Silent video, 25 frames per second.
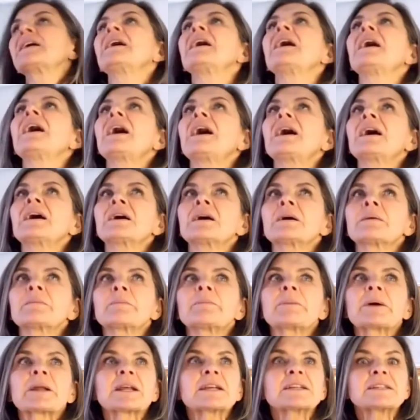
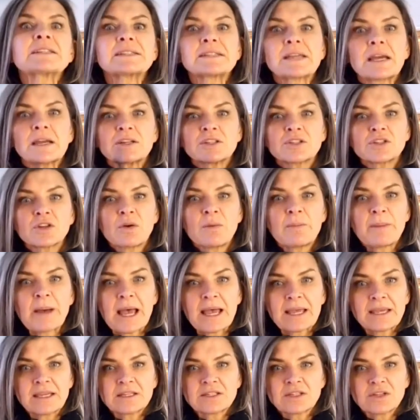But I decided to go
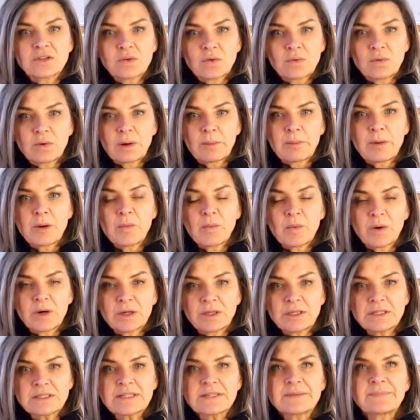back into the corporate
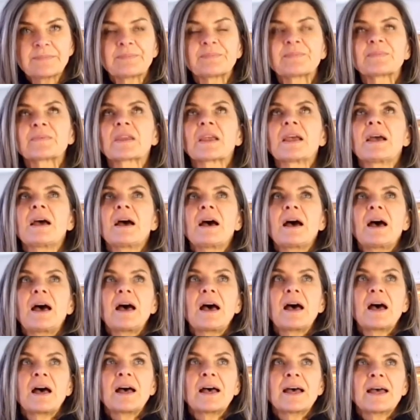world.
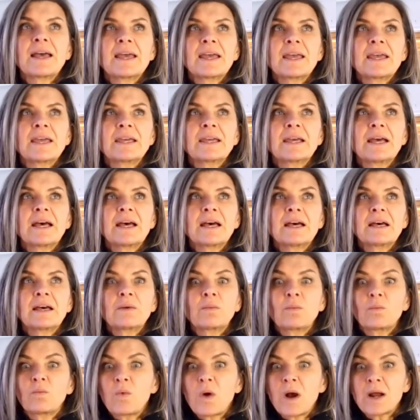I
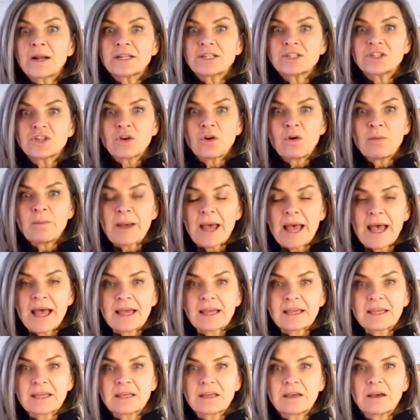wanted to go
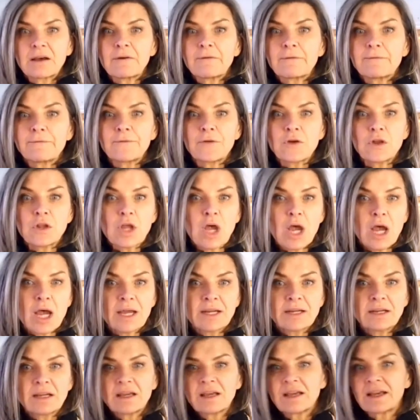back full
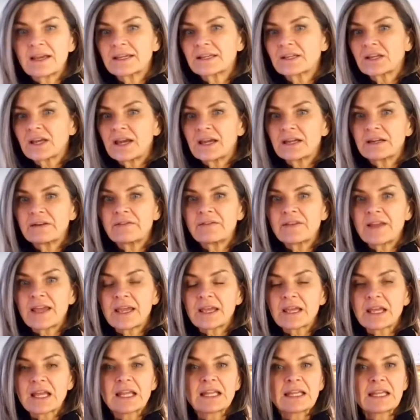on. I kind of
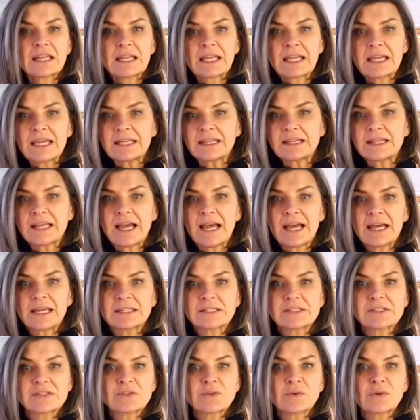like laid that
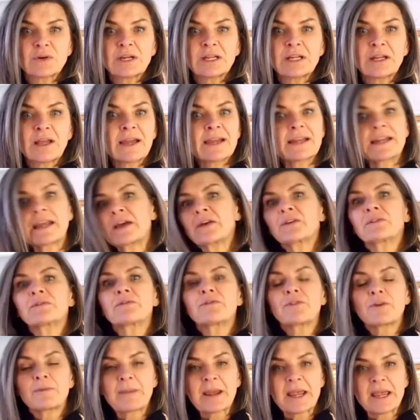storyline out
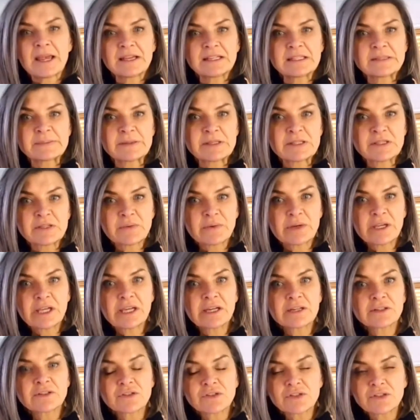for my husband so he
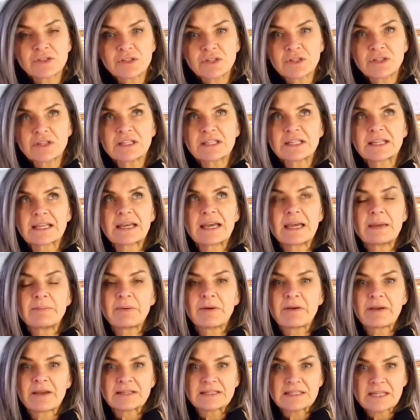understood the
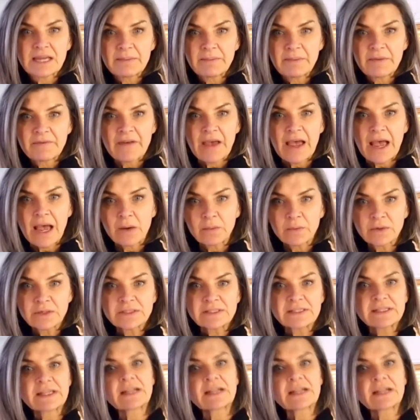type of hours that I